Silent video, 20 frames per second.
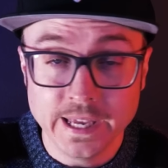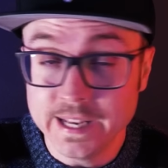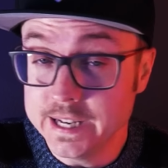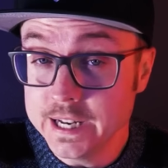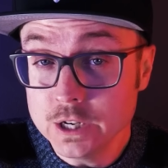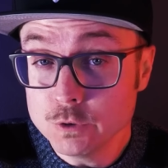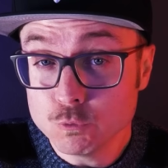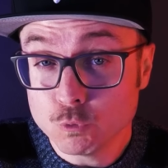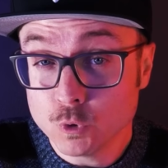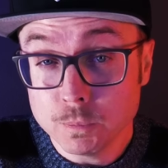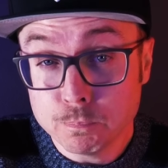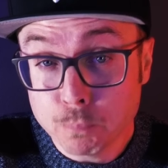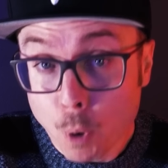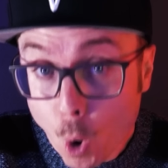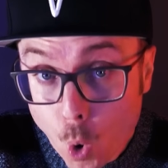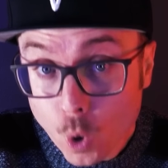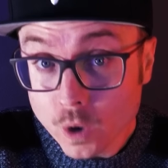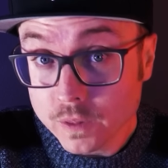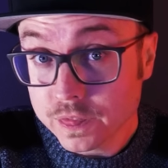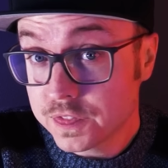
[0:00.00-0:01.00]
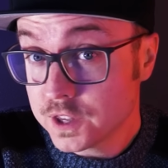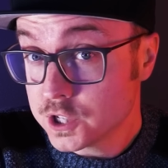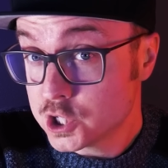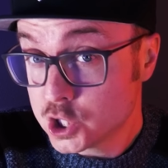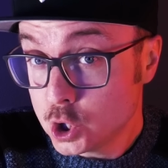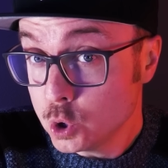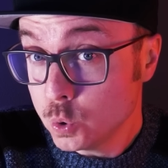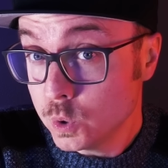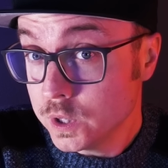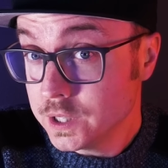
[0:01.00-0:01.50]
He didn't report the
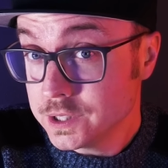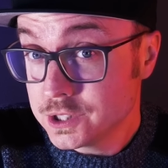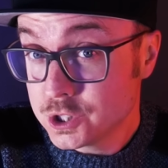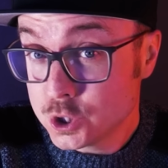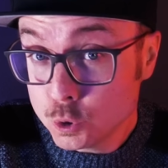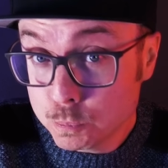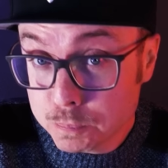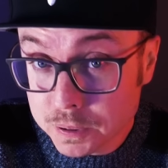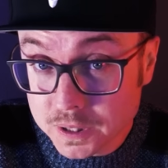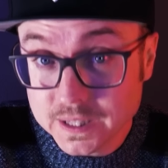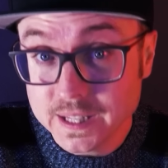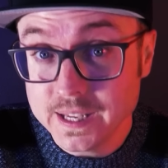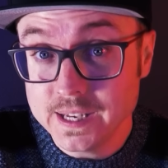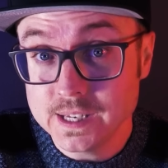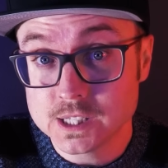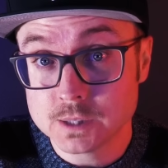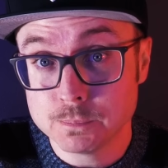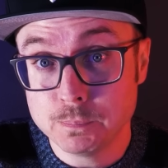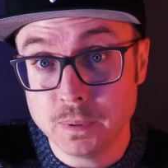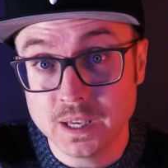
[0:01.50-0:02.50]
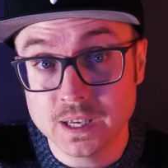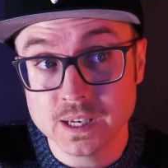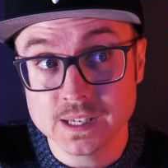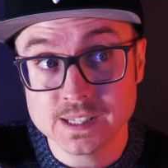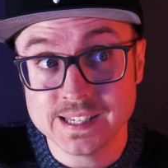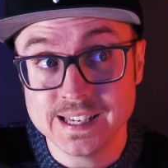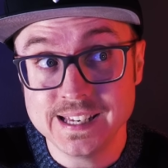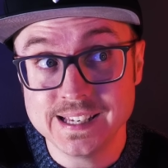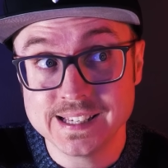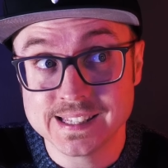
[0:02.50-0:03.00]
shooting to police
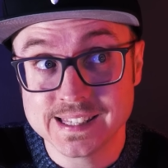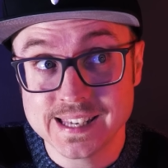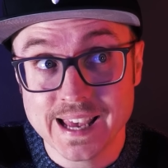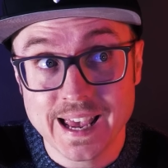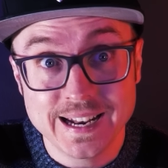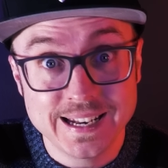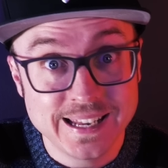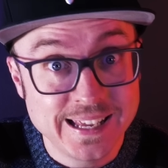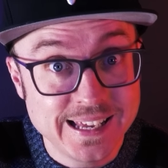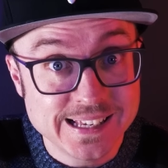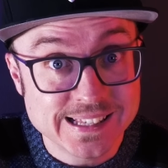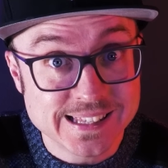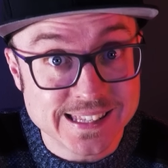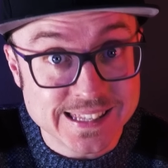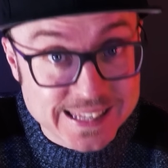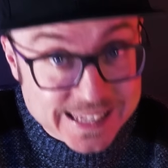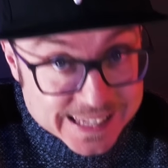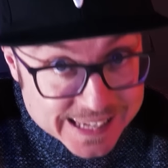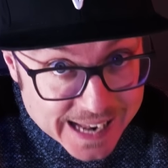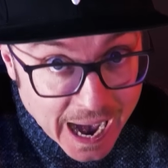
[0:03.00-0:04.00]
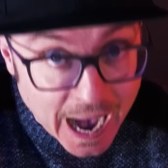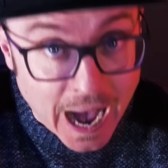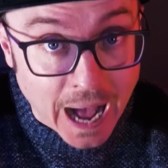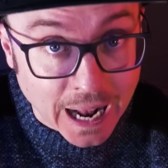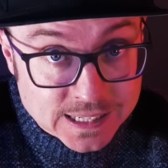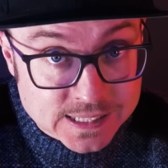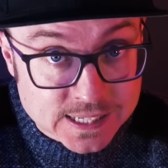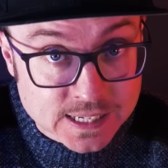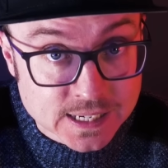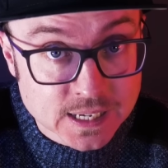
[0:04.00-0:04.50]
because he said he's
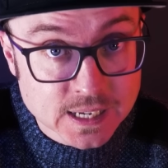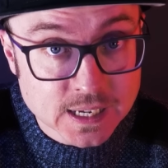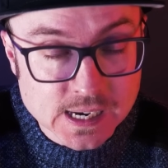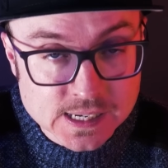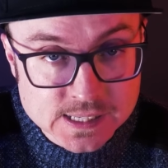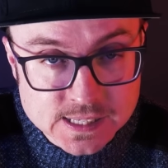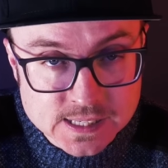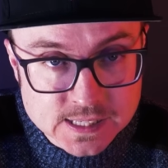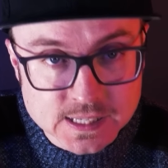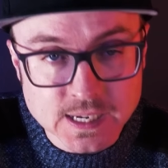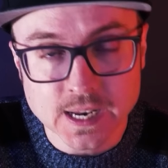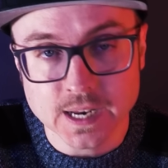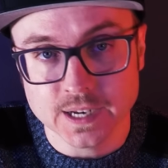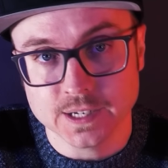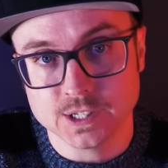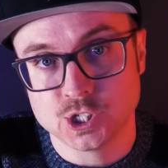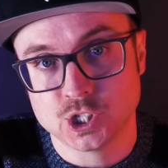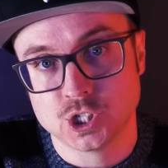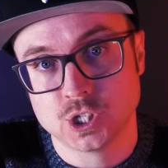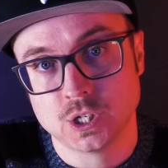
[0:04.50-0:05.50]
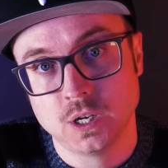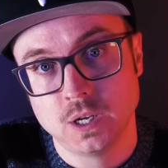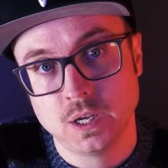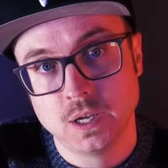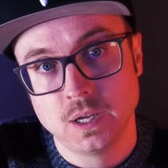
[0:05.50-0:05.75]
not a snitch.